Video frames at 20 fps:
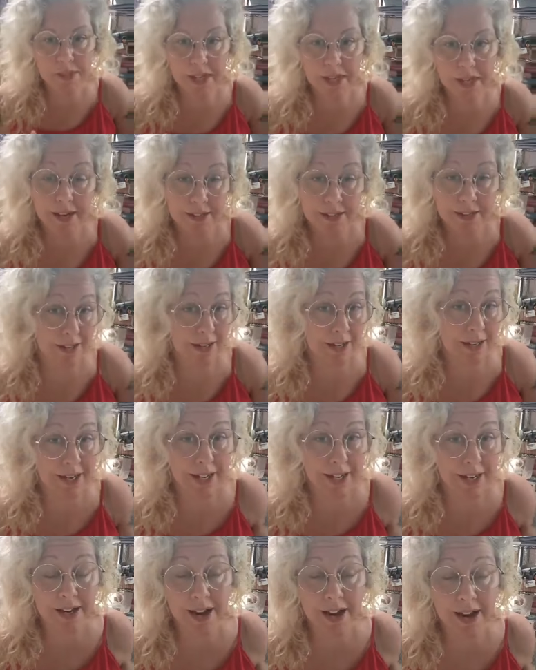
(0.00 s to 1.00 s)
it
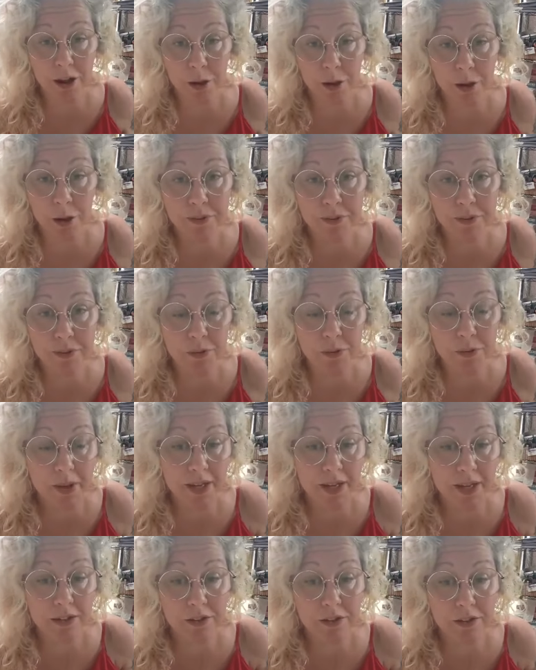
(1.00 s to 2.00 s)
can help if you
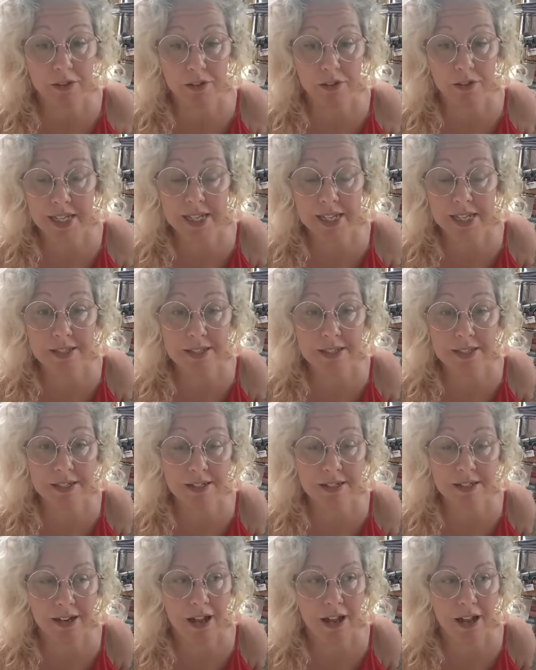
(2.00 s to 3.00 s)
make a little list
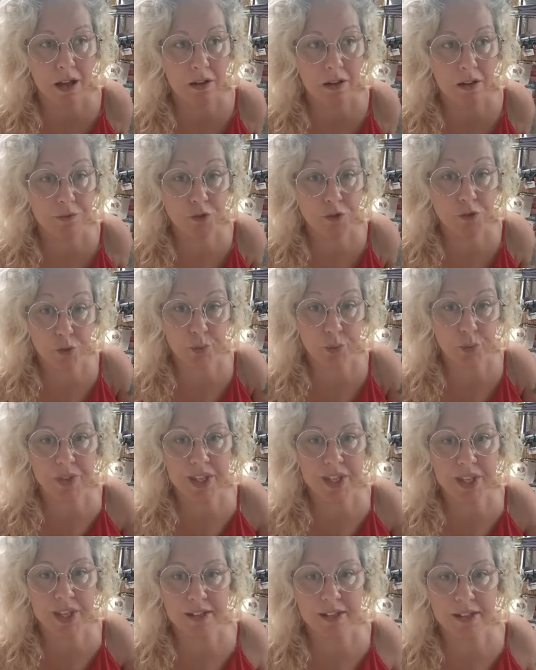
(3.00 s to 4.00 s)
of true
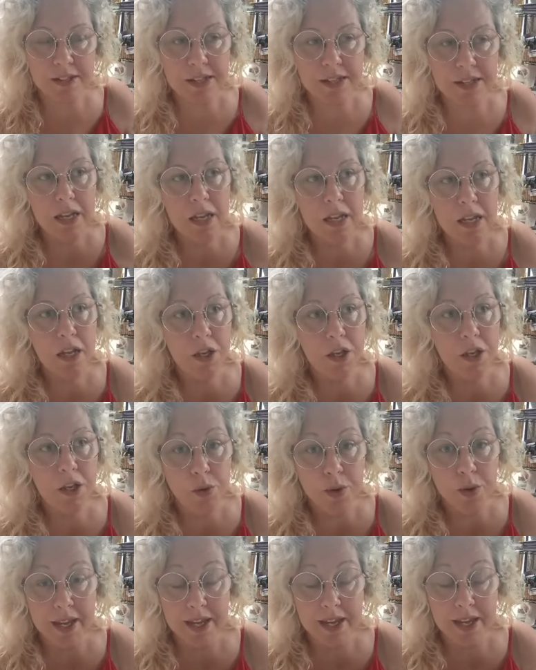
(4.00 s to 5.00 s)
things. You
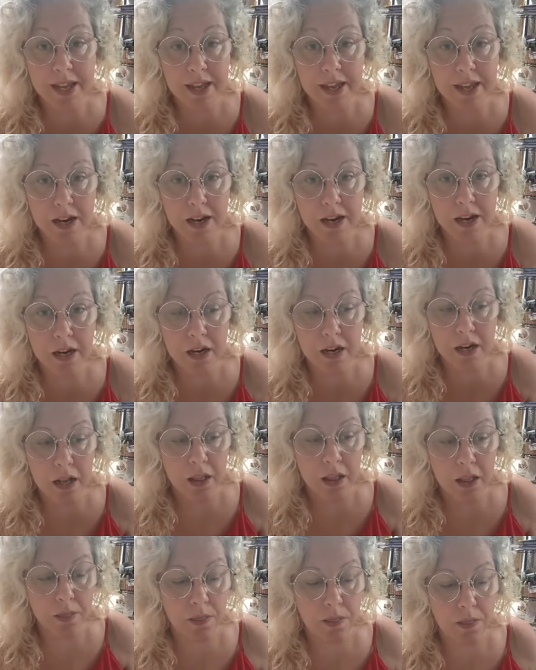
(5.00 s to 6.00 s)
can get
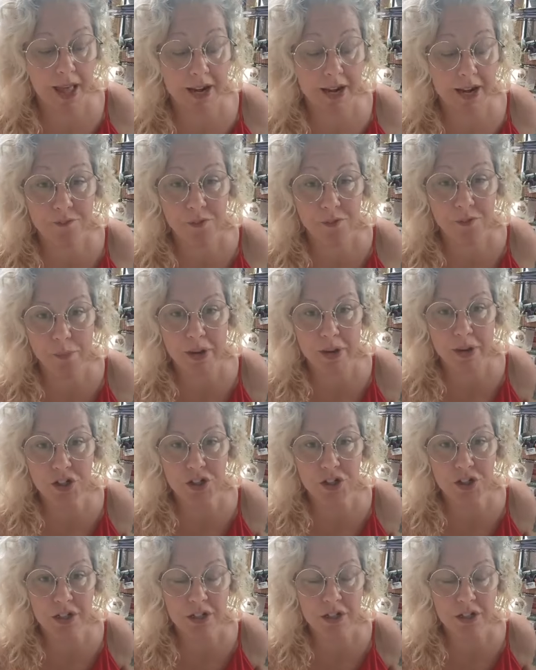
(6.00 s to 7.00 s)
that
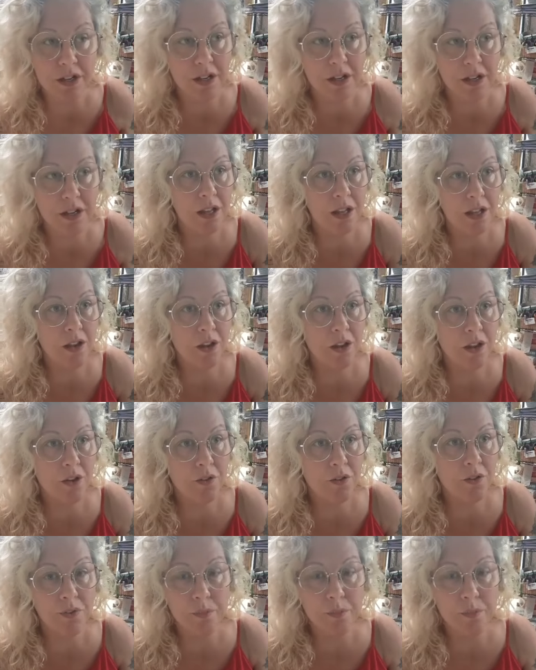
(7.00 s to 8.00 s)
information
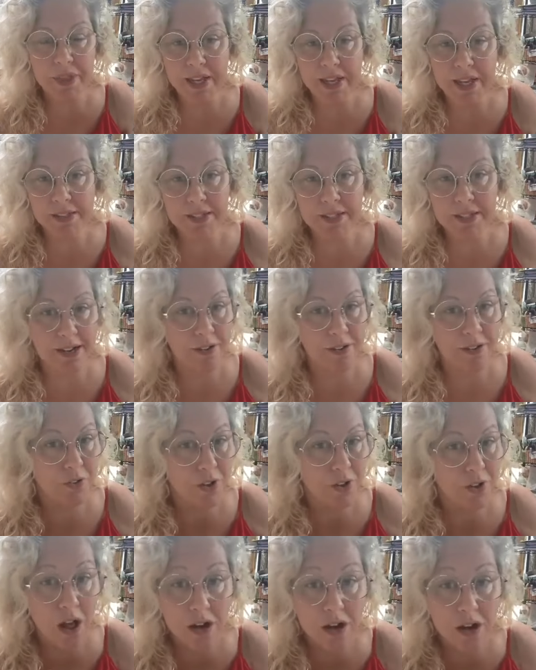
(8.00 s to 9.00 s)
from things that Neville
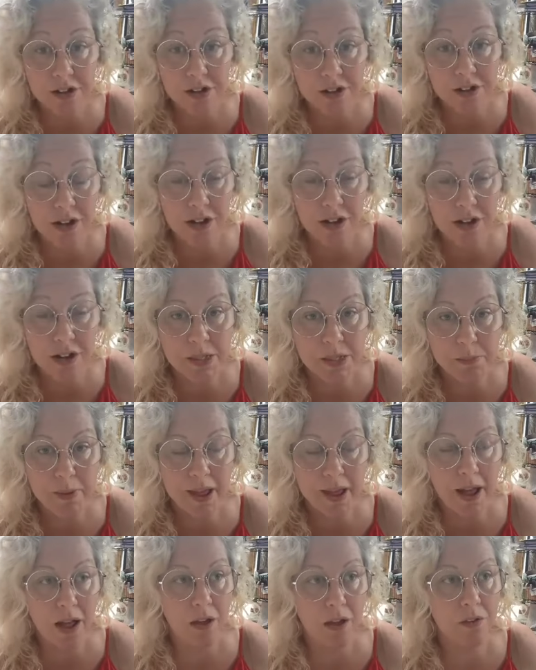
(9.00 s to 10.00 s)
Goddard talks
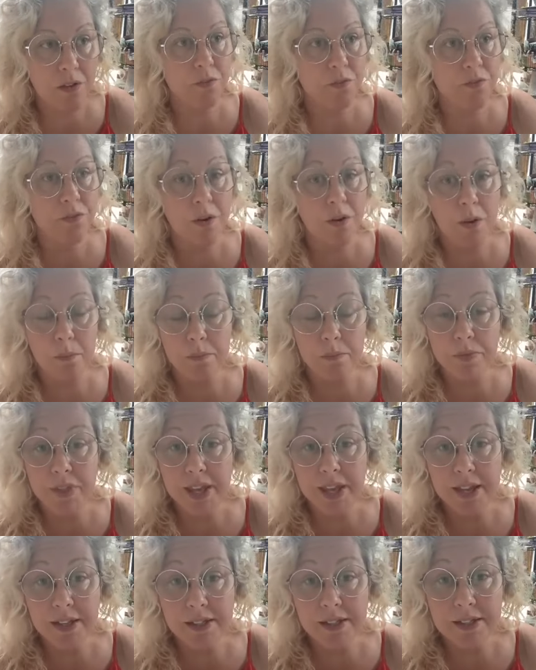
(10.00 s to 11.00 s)
about, from
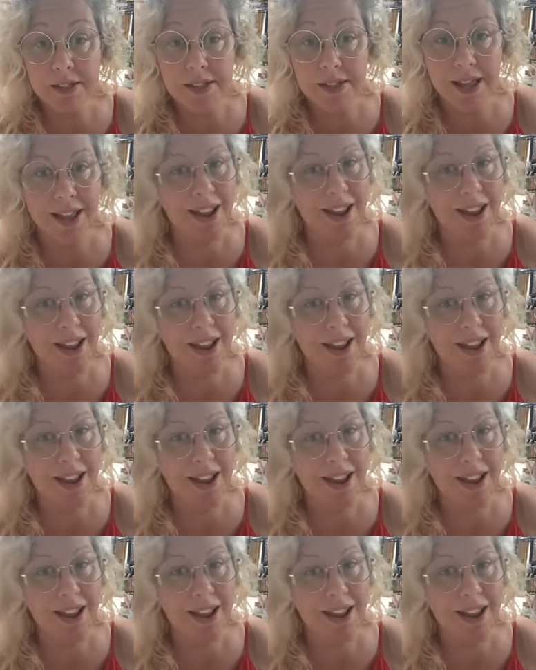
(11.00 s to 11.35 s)
things that